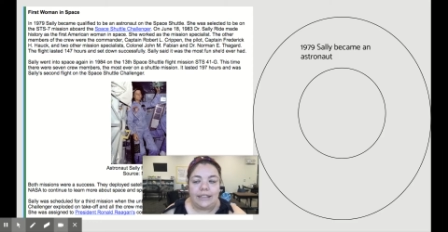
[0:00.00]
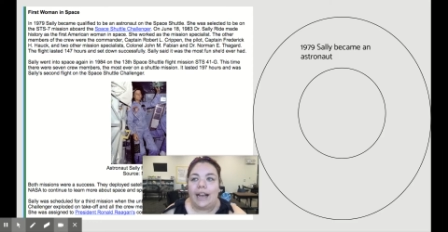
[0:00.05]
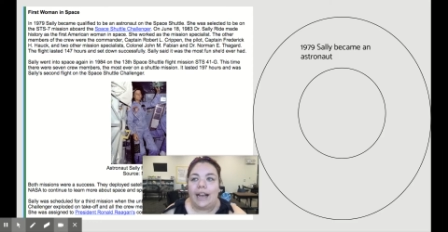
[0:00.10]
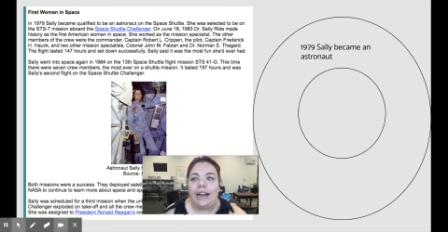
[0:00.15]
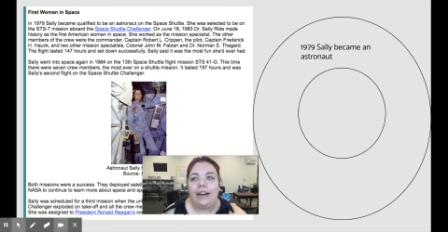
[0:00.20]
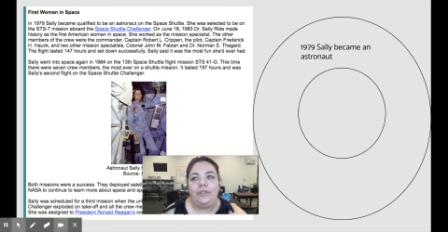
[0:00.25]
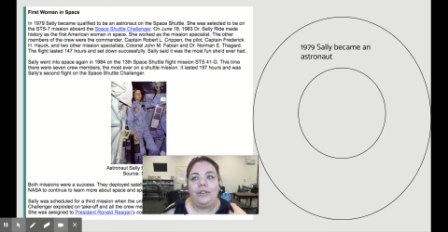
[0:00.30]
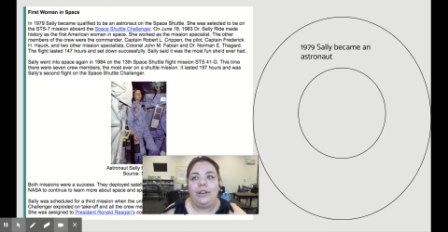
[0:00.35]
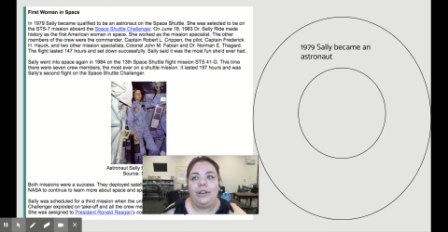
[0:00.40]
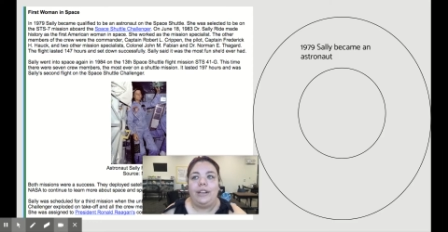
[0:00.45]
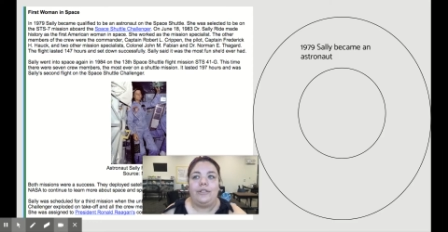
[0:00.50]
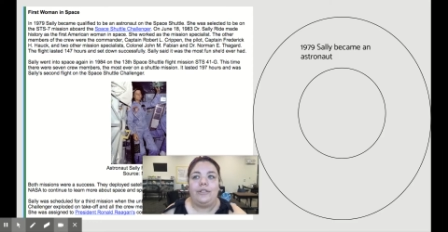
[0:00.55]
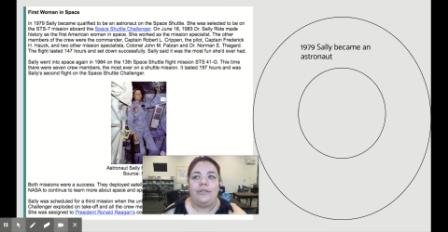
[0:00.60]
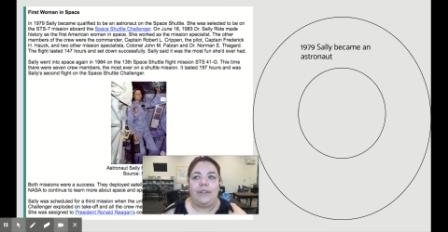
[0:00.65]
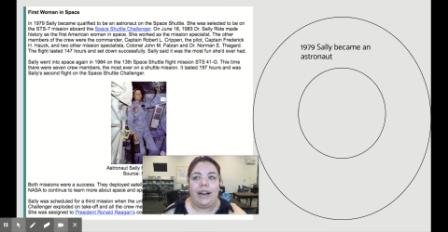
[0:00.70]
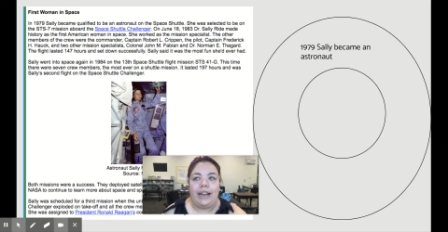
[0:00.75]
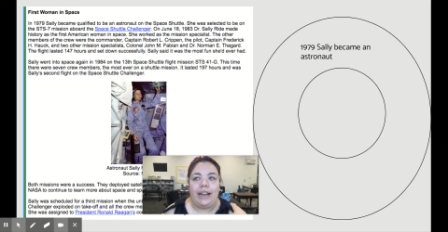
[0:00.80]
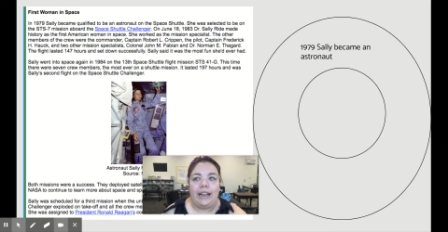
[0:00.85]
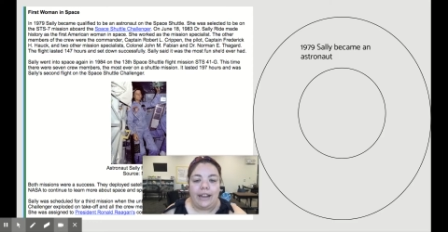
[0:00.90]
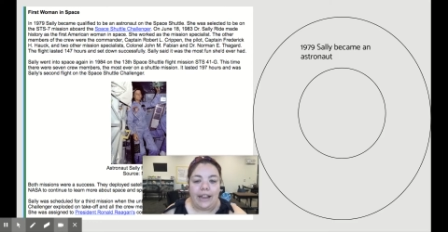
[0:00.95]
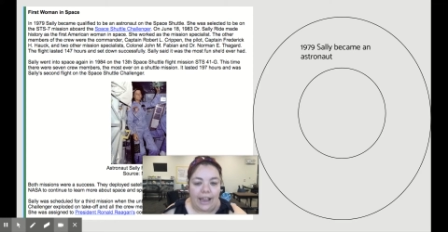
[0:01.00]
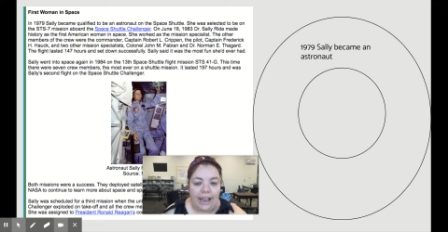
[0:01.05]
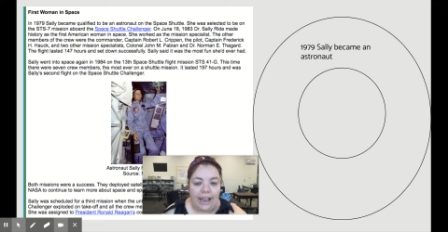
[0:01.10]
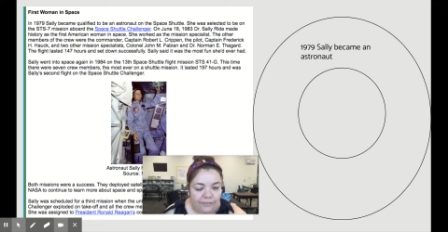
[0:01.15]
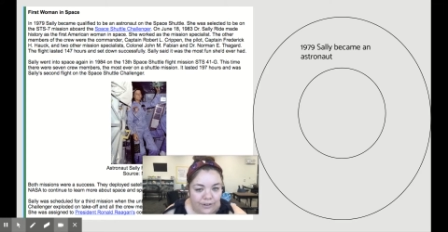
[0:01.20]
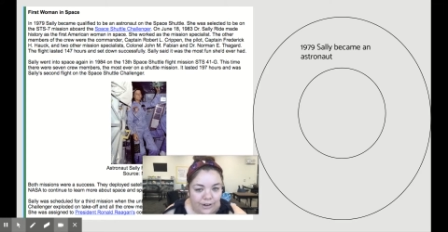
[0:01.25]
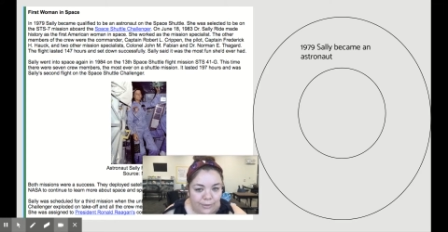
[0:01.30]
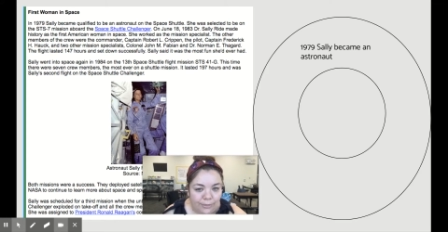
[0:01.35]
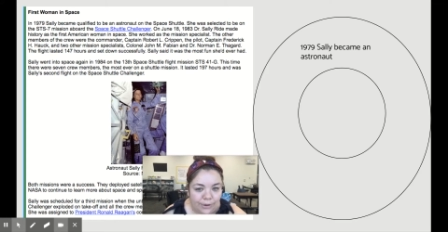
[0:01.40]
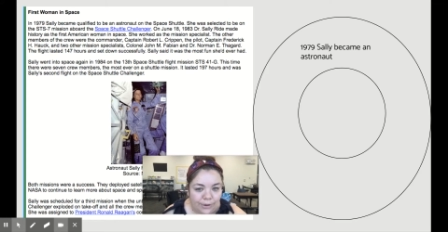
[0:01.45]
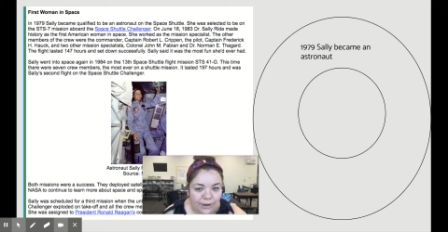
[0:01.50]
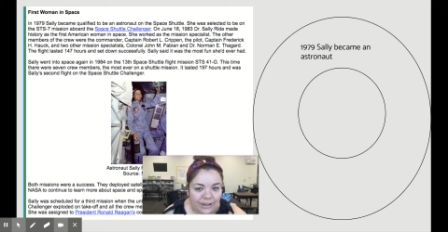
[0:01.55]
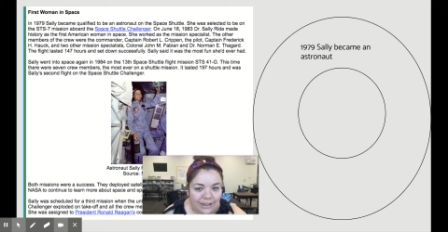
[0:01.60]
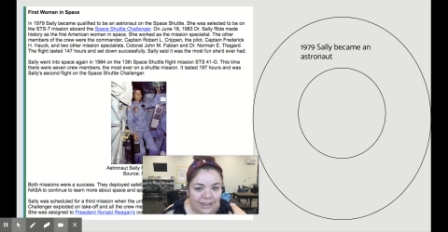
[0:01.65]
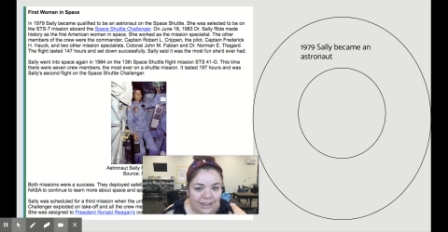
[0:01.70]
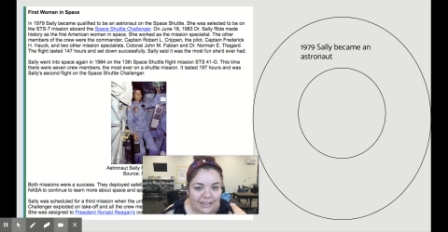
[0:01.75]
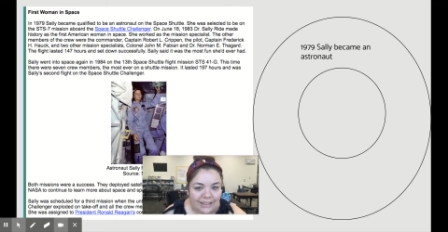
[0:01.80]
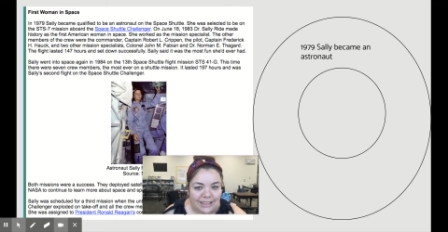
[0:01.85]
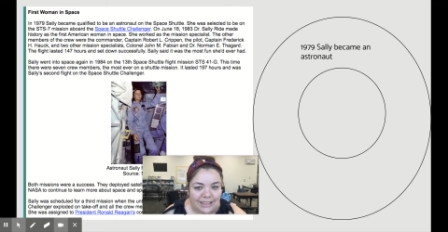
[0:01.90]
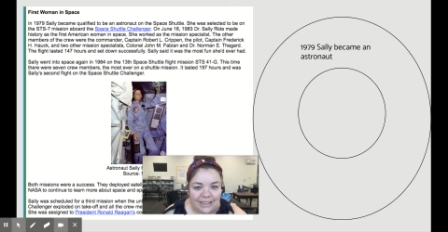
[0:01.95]
I don't need to write every word in
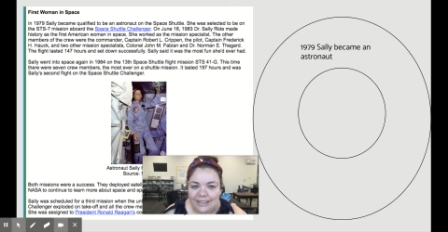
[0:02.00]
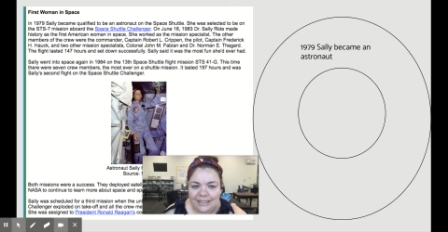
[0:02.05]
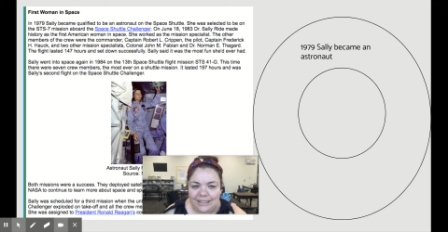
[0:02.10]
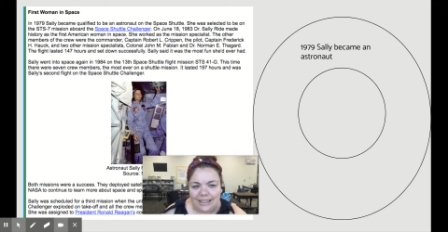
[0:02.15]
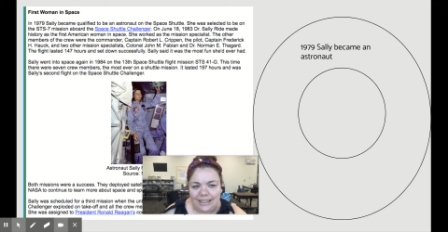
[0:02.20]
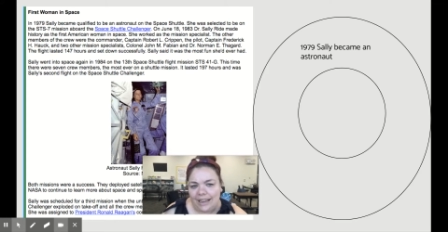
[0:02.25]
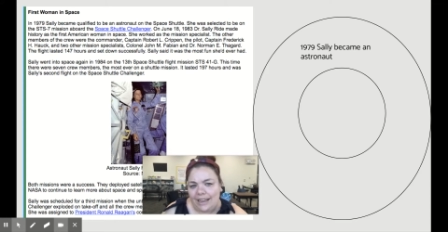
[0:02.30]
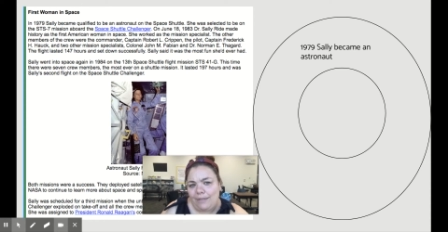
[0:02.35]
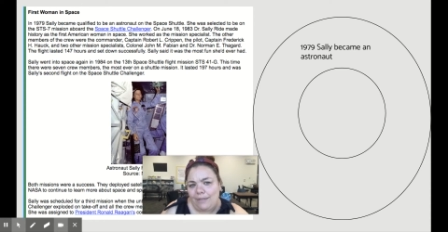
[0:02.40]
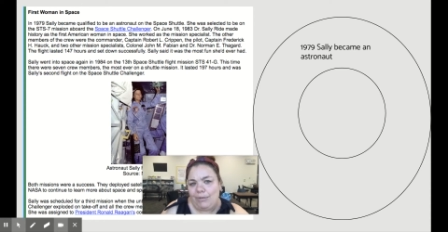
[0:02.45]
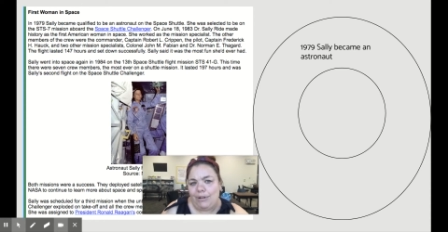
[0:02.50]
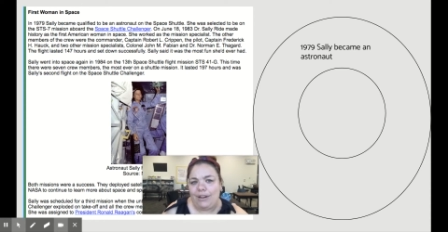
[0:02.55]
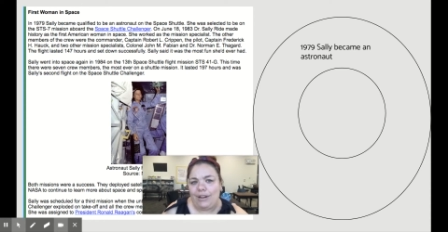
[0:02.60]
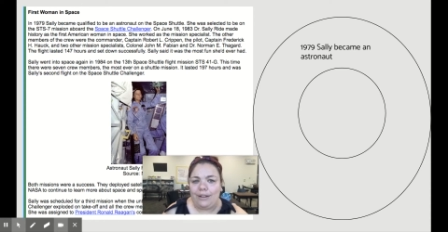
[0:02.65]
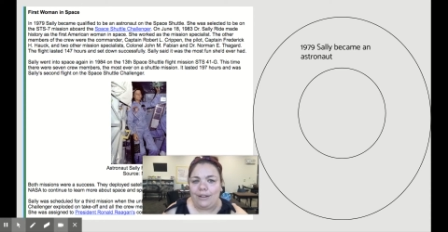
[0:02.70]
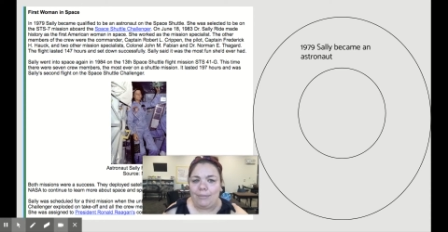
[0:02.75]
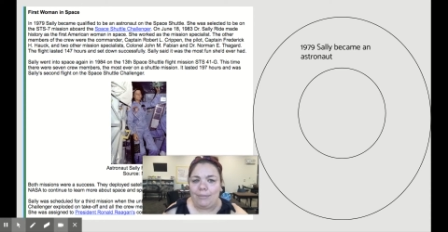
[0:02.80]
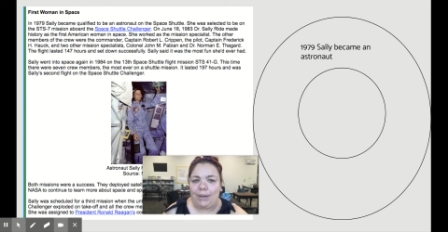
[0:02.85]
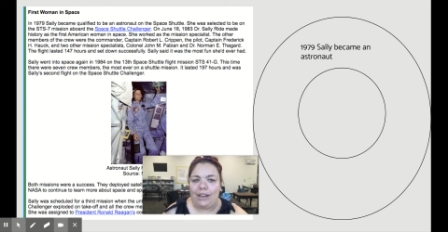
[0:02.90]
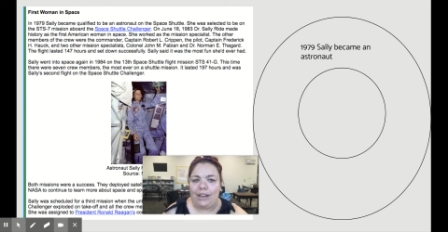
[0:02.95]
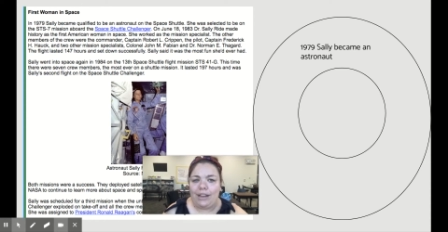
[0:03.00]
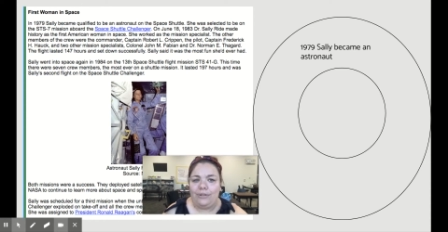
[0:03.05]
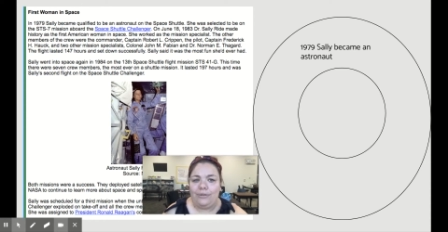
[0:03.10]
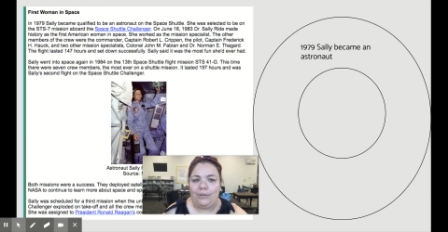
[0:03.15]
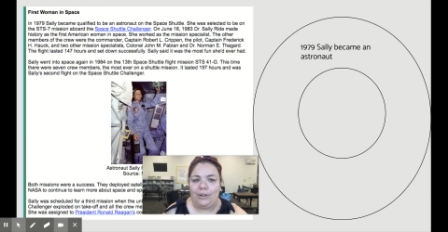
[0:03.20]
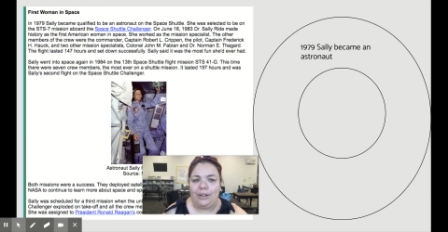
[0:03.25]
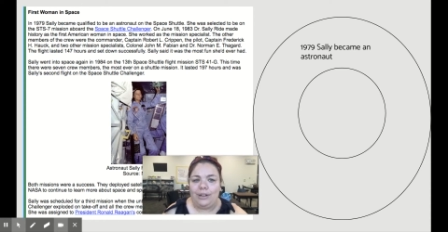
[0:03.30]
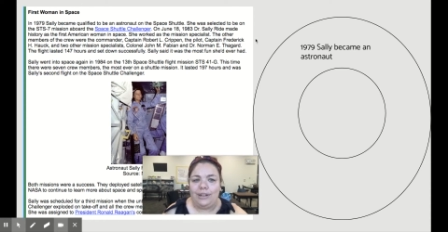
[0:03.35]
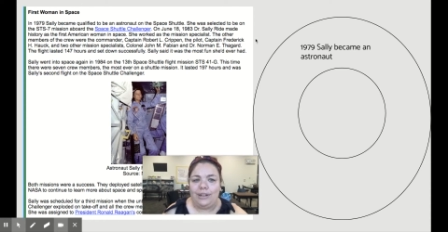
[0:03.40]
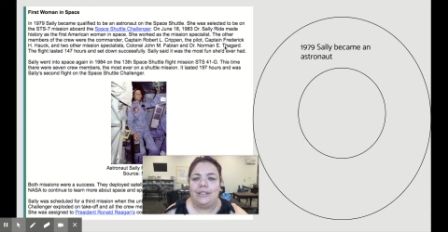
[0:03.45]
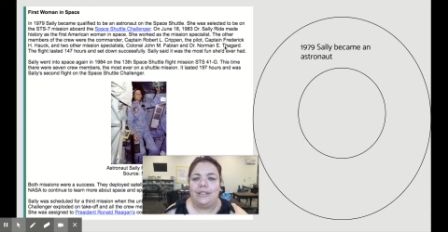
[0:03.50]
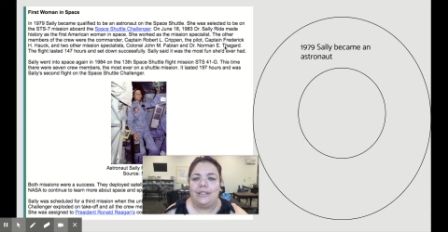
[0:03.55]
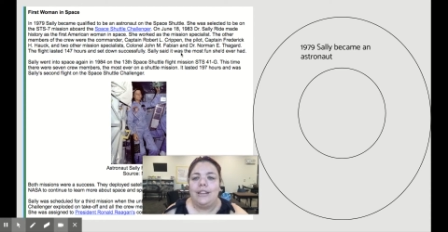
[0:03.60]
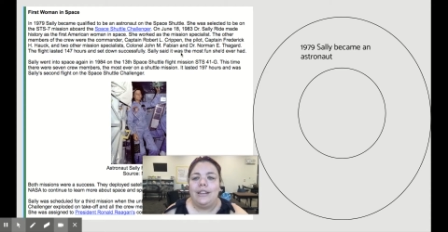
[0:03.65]
that sentence. I can put it in my own words.